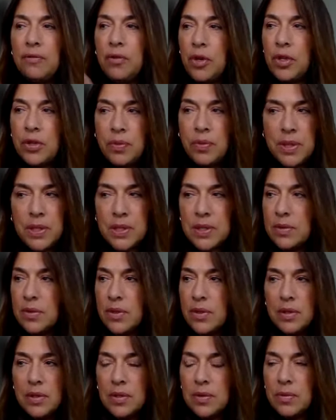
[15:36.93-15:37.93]
First was
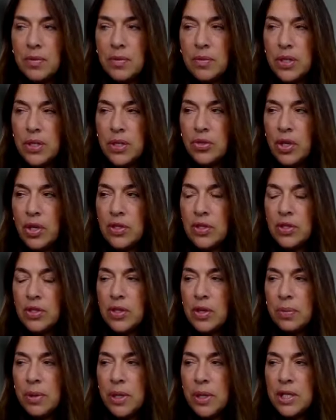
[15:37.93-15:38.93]
construction's
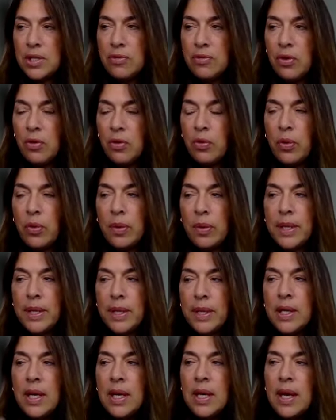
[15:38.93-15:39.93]
no place for a
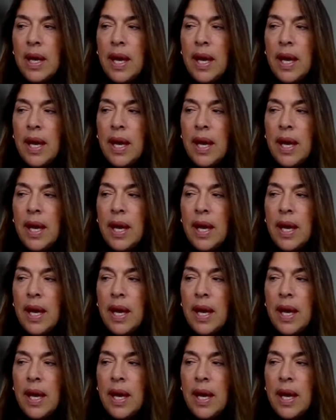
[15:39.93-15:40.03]
woman.